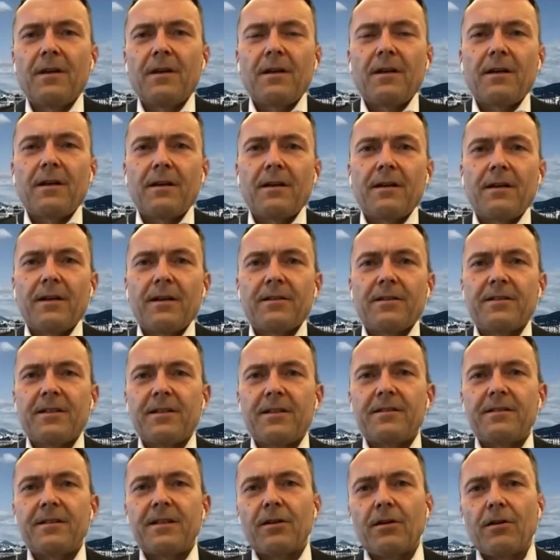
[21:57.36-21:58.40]

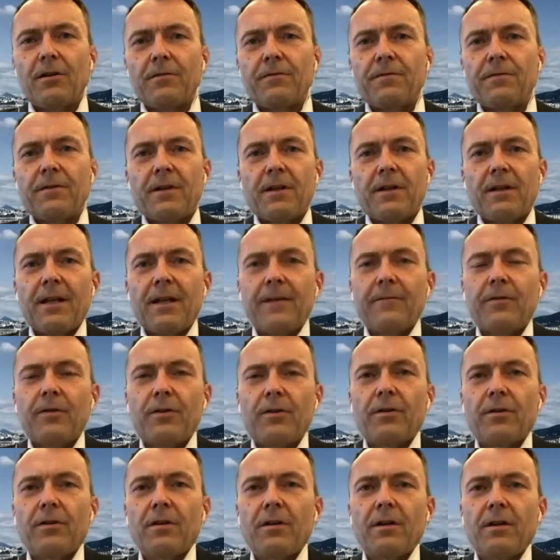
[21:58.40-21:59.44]
existing of
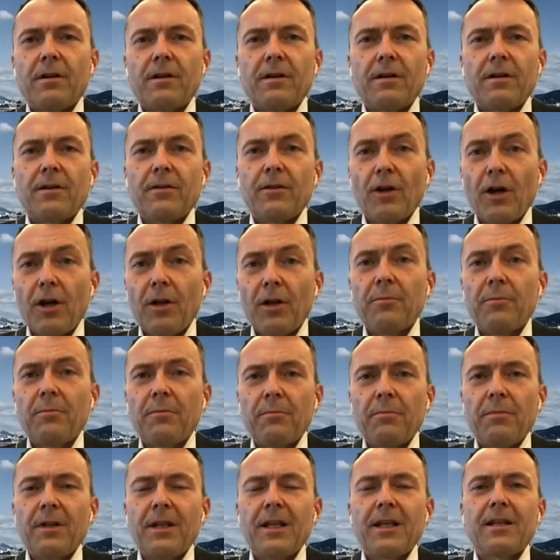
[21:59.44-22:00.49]
11
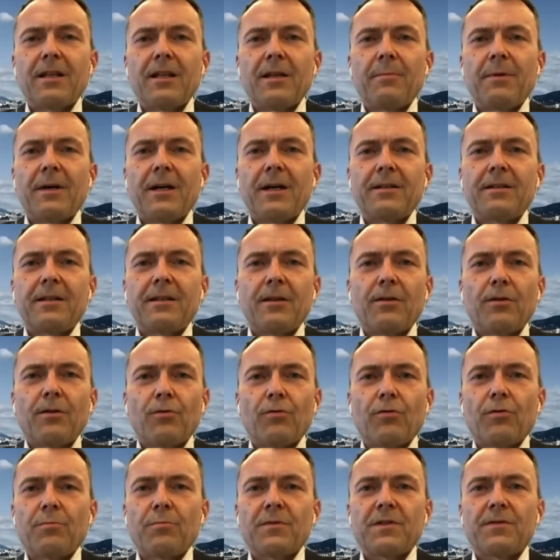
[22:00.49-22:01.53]
non-legally binding
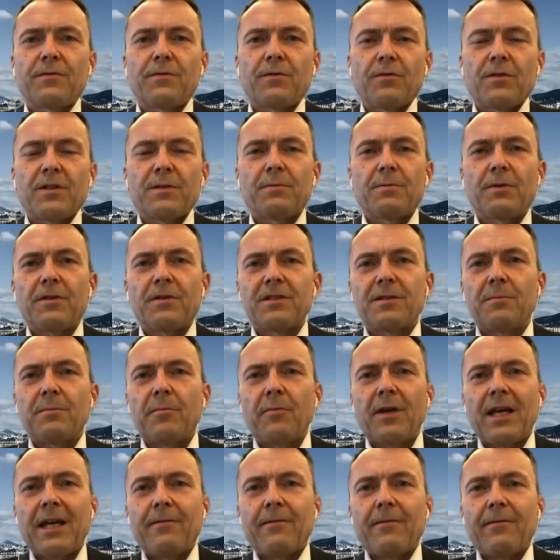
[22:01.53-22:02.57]
norms for responsible
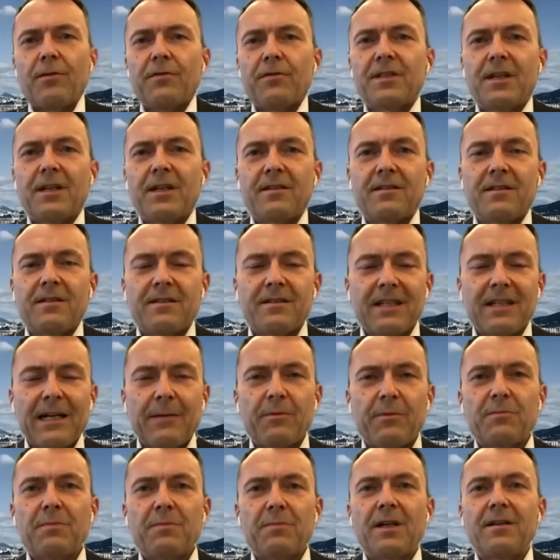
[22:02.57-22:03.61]
behavior of states in
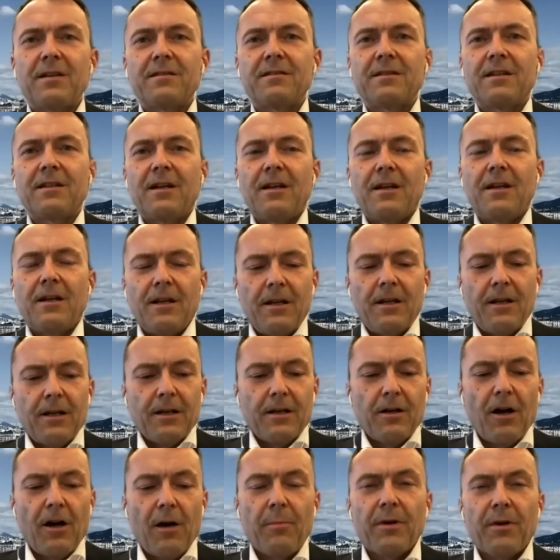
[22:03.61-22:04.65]
cyberspace, a
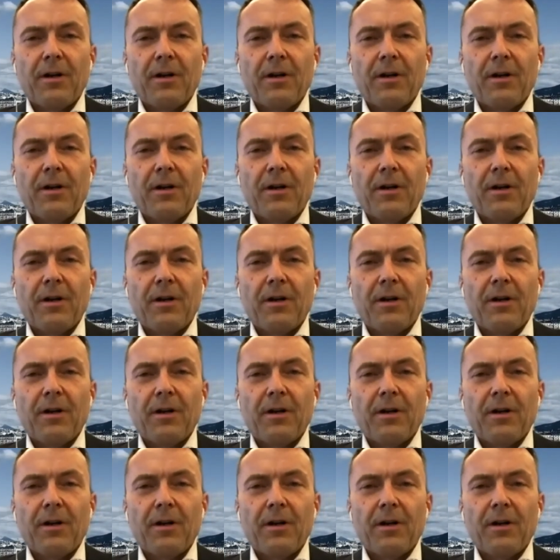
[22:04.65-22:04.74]
common